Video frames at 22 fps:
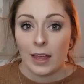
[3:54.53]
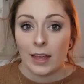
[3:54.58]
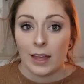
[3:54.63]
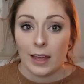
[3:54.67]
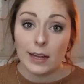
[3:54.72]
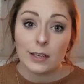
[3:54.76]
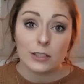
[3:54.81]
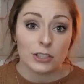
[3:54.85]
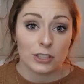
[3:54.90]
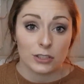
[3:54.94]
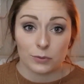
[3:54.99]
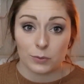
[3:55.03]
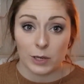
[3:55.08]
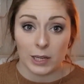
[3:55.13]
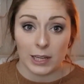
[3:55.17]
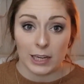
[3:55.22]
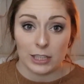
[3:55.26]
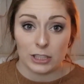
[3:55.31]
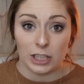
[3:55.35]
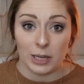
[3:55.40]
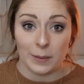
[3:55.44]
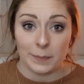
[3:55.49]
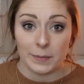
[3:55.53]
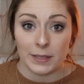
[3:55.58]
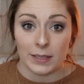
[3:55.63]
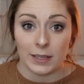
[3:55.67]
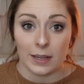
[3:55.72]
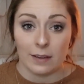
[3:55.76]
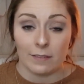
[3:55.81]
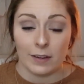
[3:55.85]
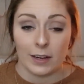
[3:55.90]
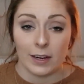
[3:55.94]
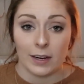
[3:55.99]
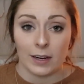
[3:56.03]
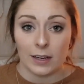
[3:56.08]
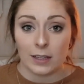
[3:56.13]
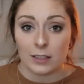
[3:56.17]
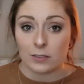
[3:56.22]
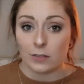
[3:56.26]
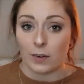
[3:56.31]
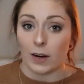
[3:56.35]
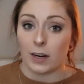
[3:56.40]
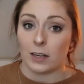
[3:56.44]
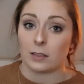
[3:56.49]
It's just really cheap to live here
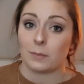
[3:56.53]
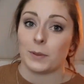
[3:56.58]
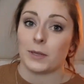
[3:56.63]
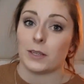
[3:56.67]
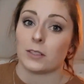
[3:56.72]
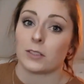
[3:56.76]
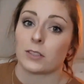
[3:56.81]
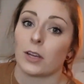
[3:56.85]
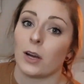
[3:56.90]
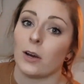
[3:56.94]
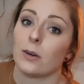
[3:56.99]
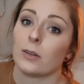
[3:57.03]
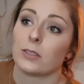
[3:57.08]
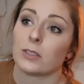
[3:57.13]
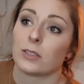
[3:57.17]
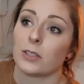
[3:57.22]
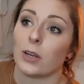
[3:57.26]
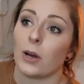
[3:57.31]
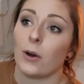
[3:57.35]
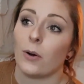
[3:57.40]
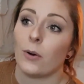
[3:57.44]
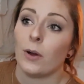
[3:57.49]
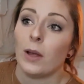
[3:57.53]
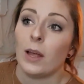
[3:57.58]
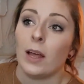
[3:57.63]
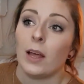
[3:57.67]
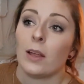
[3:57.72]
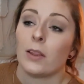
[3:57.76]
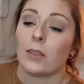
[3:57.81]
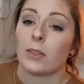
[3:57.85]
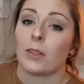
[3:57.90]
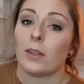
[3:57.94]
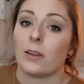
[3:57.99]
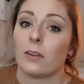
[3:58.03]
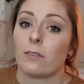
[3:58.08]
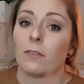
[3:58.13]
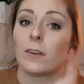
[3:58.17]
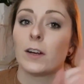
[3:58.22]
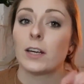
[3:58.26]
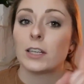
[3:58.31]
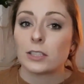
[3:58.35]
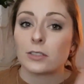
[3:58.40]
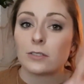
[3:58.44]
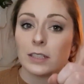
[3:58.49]
as far as bills goes. So the
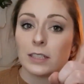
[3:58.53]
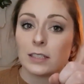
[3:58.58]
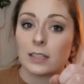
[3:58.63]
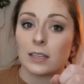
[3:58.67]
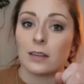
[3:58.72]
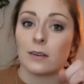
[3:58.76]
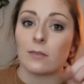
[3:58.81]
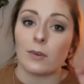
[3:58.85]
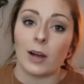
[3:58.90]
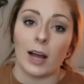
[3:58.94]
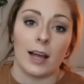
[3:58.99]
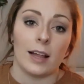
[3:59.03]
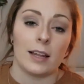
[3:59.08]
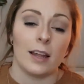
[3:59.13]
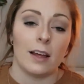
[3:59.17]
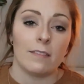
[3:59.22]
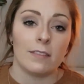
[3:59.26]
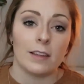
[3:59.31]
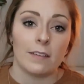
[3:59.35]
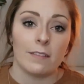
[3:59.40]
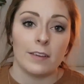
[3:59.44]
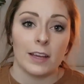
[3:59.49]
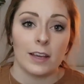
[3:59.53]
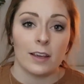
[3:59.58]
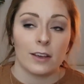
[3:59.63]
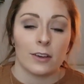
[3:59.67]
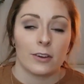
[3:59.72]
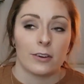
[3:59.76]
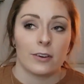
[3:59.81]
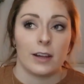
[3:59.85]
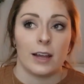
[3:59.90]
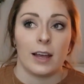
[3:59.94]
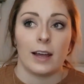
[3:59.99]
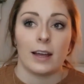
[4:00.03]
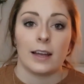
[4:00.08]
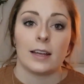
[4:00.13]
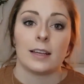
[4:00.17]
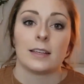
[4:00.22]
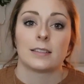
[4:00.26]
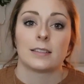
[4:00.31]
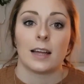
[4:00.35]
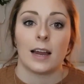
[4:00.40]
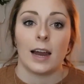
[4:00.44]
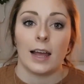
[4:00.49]
first reason why I love living in Korea
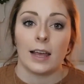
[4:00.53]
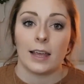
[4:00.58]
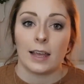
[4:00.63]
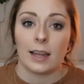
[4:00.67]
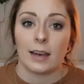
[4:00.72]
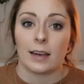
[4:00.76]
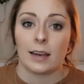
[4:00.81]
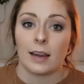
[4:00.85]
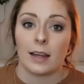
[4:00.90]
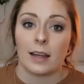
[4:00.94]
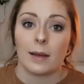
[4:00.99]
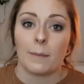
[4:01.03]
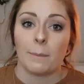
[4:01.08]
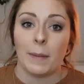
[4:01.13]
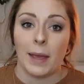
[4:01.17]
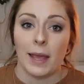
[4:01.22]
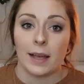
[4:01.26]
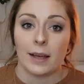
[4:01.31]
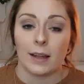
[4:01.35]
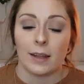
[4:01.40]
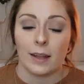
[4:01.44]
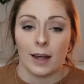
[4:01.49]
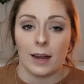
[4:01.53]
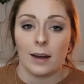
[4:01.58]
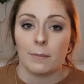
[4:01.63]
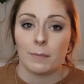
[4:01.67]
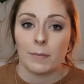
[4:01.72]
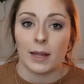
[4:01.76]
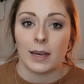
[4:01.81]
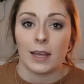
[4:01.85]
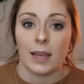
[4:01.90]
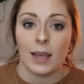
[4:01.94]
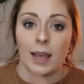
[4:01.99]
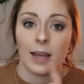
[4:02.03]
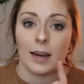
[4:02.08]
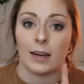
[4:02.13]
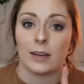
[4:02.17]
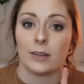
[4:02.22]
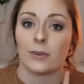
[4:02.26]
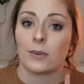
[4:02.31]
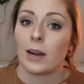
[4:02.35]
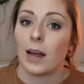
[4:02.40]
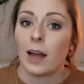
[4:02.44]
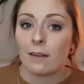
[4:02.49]
that I can make a lot of money and I
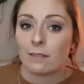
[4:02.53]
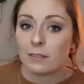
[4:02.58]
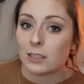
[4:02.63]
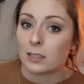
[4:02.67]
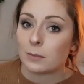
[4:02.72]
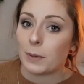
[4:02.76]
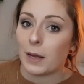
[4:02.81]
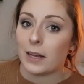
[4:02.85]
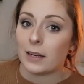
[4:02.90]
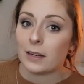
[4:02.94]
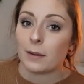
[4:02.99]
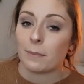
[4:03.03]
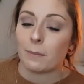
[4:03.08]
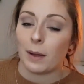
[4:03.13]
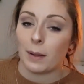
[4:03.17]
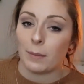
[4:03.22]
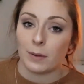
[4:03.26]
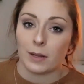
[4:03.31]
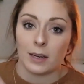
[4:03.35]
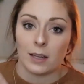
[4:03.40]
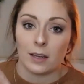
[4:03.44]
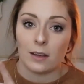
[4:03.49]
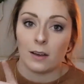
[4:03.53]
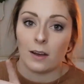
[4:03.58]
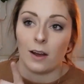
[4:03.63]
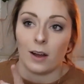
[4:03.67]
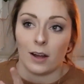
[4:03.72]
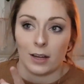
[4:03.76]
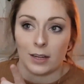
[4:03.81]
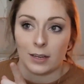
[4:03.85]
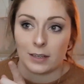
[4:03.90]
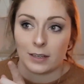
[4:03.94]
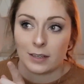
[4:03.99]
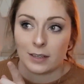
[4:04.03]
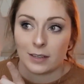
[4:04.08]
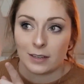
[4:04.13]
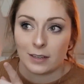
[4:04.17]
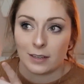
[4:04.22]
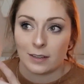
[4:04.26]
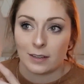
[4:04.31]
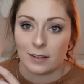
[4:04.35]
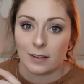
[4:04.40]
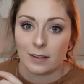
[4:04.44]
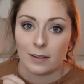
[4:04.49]
don't have to spend my money on
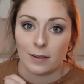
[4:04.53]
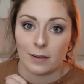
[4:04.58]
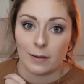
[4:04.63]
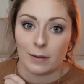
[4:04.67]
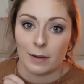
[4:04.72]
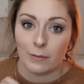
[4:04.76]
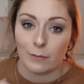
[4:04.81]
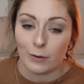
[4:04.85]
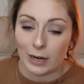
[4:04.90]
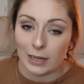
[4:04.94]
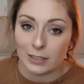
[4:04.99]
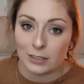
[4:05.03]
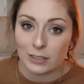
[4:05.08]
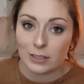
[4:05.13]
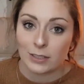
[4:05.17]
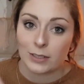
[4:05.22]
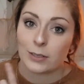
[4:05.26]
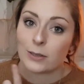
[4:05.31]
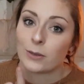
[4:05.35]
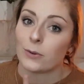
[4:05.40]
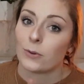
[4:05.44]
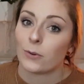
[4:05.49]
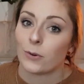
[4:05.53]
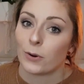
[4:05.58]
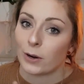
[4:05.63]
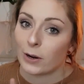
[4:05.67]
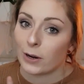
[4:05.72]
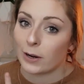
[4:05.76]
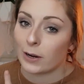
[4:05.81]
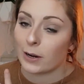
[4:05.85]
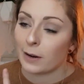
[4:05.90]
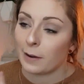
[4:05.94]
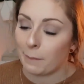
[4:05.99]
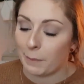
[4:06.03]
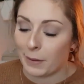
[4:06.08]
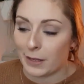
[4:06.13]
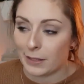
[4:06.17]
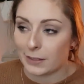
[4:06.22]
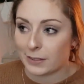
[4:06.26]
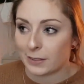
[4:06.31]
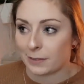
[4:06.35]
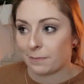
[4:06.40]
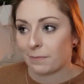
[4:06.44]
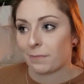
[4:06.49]
rent or bills.